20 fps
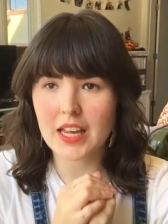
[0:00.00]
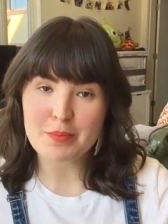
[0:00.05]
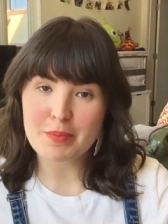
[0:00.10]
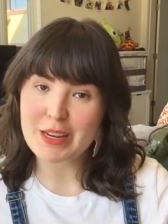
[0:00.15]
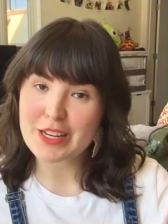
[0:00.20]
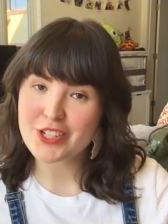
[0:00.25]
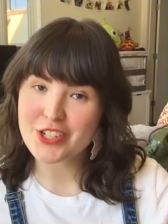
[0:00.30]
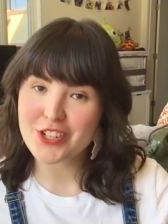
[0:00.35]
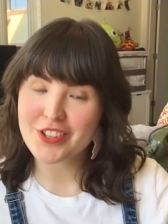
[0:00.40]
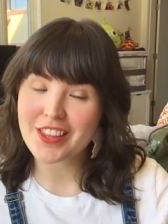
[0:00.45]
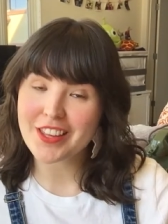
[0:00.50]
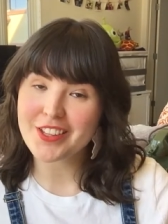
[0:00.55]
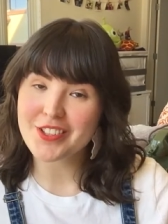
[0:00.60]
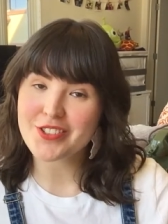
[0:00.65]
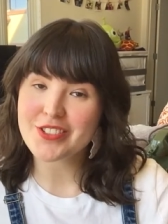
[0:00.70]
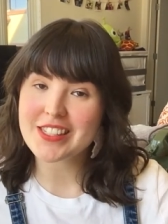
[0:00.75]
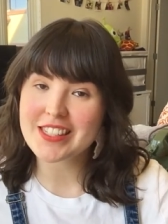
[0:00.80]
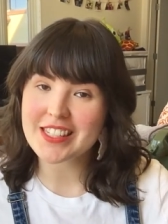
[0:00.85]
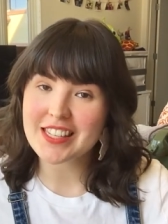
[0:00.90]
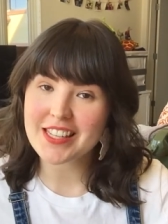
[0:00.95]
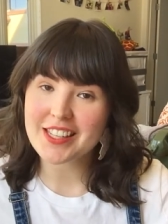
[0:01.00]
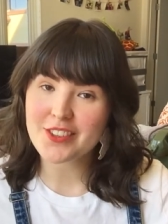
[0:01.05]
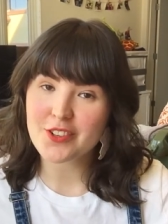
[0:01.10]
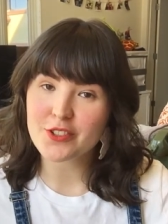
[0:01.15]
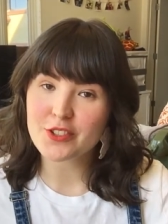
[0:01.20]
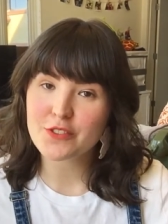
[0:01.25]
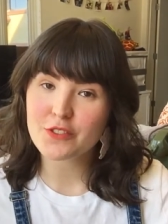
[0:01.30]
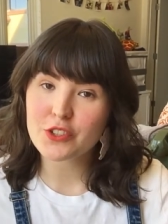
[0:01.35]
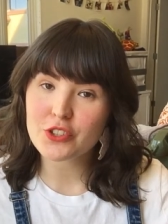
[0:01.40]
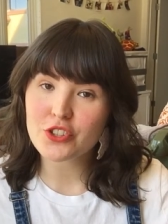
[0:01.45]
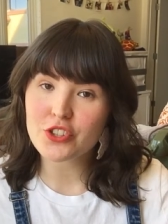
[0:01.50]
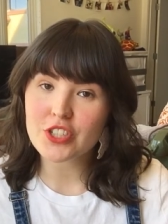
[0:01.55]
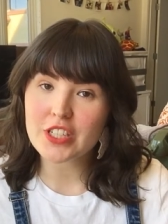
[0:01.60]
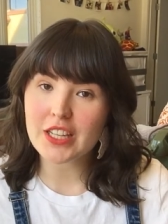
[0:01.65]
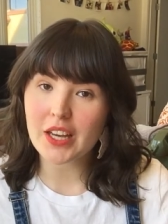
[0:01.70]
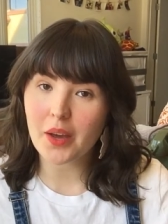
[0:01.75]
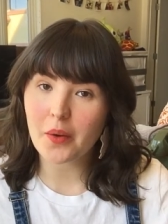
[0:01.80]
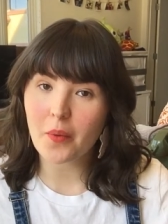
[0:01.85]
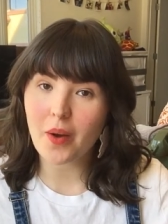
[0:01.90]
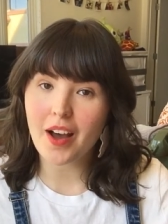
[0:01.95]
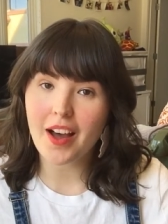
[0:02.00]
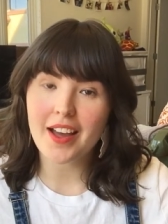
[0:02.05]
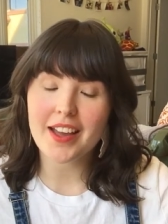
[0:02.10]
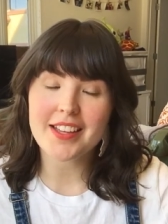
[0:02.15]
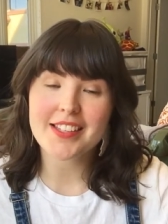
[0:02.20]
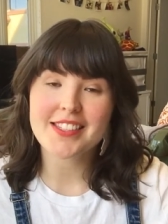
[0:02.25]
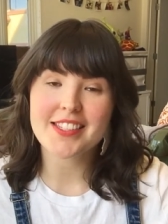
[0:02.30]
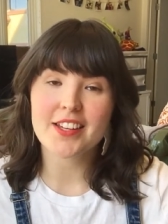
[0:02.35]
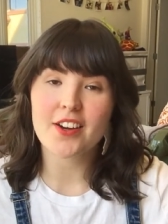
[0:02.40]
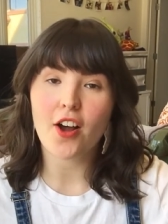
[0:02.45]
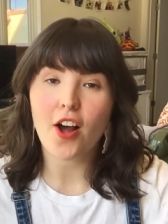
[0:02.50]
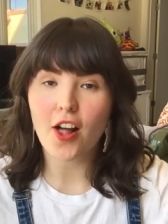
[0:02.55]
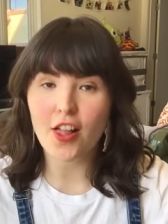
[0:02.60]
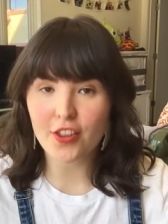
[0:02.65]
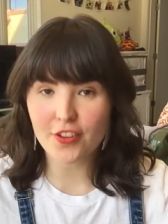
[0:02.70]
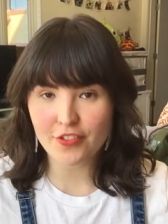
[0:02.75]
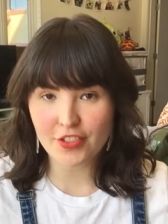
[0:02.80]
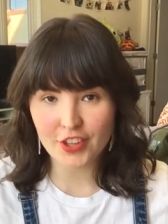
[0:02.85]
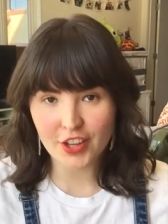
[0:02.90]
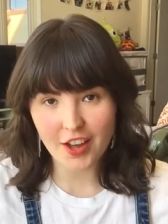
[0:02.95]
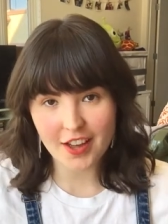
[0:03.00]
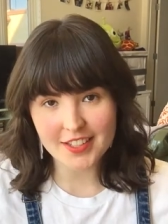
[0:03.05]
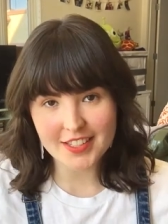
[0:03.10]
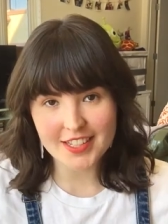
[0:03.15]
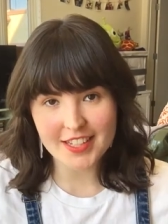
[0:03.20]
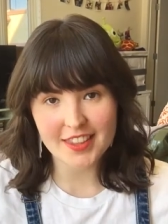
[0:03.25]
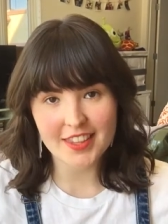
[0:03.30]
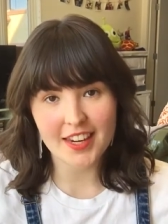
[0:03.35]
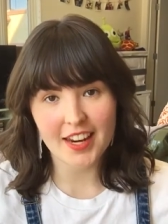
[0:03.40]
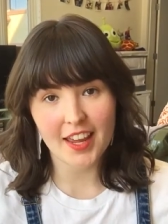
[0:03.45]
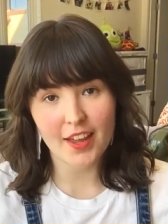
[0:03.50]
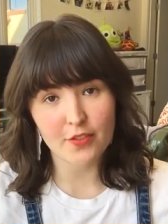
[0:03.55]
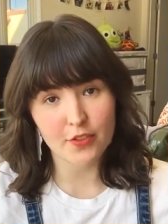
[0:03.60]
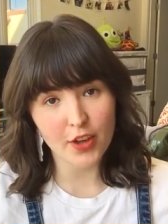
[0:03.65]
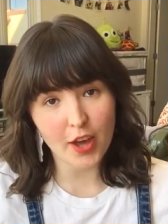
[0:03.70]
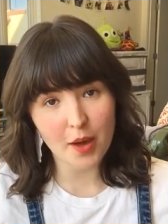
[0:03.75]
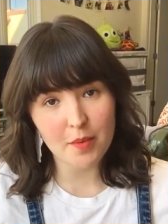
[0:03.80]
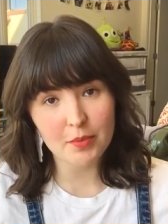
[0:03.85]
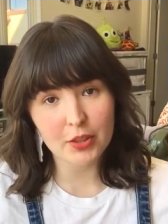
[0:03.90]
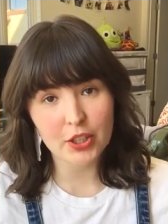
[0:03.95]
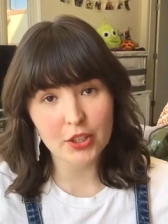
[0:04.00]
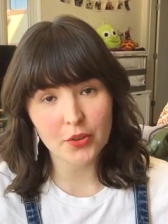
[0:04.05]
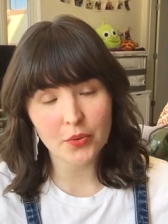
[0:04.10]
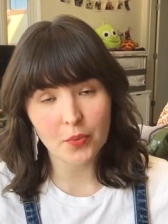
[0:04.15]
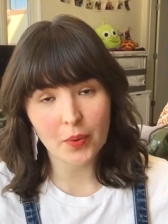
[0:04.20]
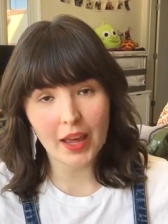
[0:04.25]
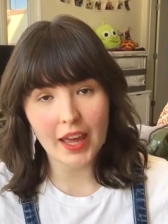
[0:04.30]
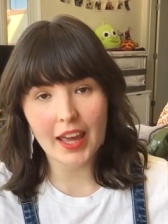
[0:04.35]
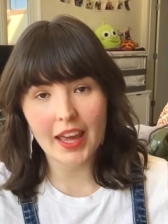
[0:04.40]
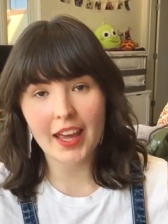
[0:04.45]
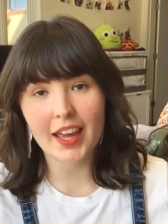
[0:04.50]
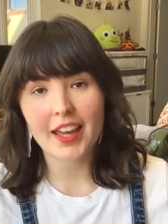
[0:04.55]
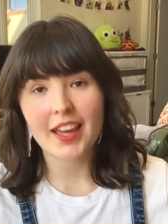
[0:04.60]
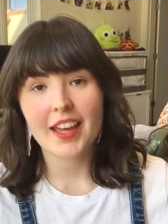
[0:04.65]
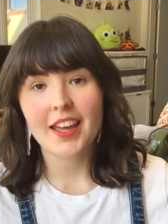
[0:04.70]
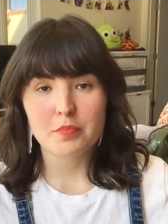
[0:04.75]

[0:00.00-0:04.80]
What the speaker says: To make sure that you see those future DIYs and all of the content that I have coming your way,